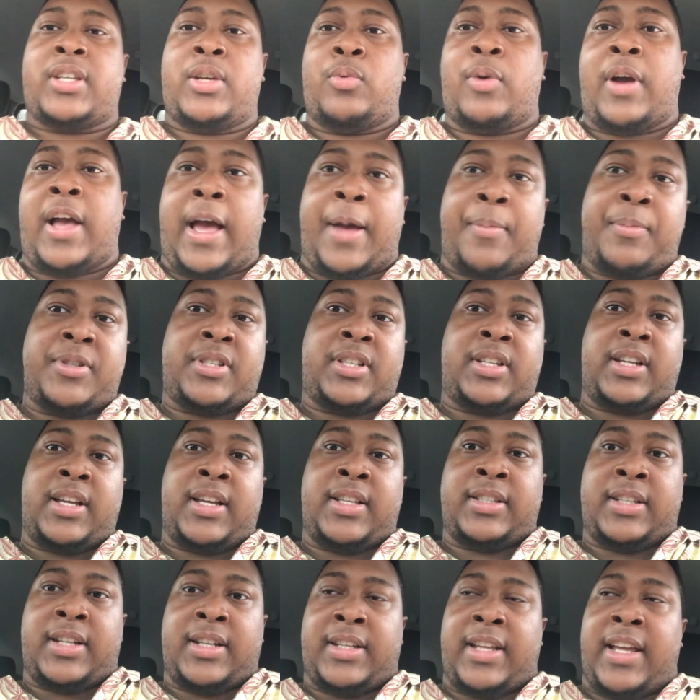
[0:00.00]
what happens in the
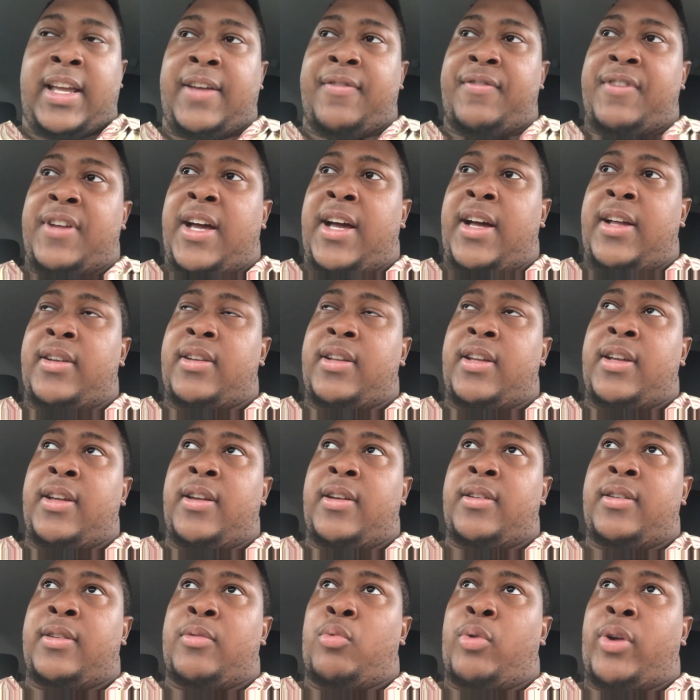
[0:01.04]
end of the day. If not,
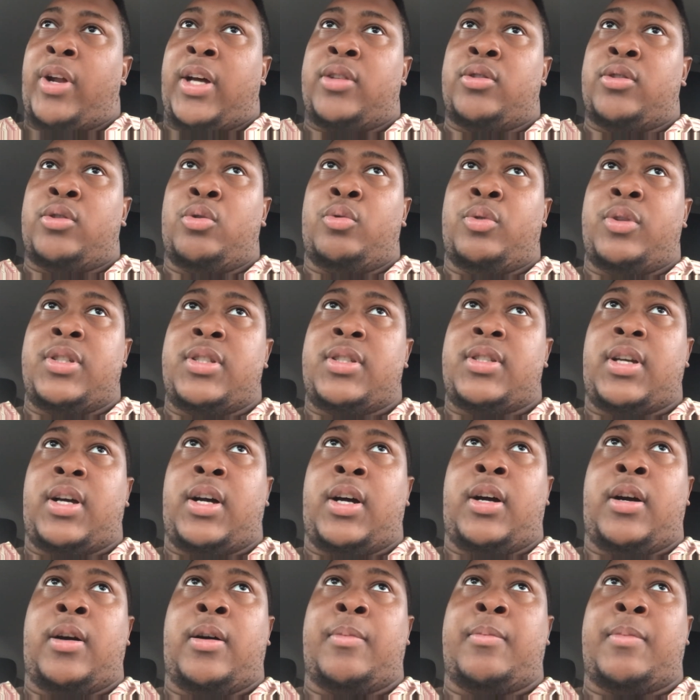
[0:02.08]
what I'll do is
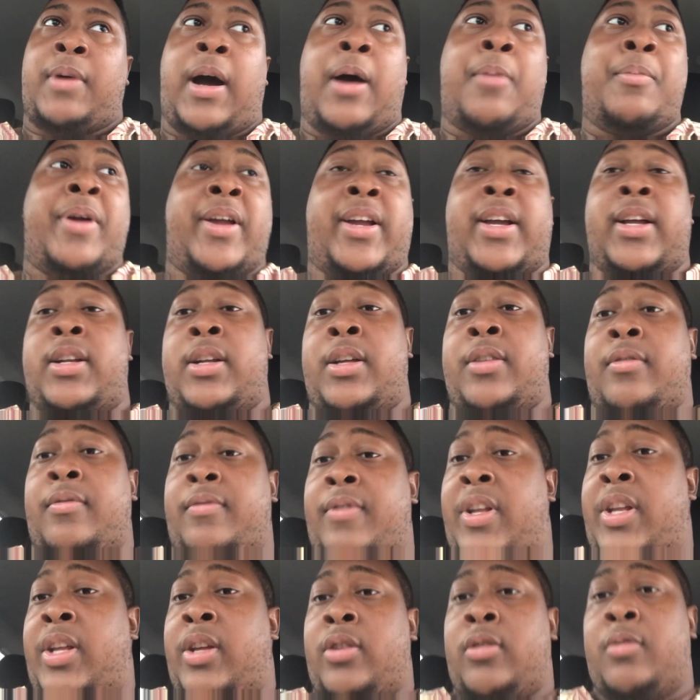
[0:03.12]
I'll make another
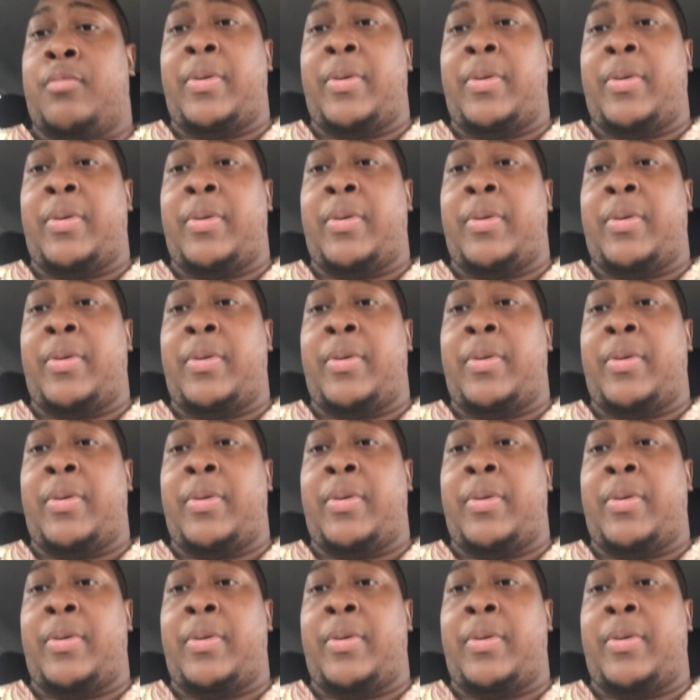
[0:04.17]
video,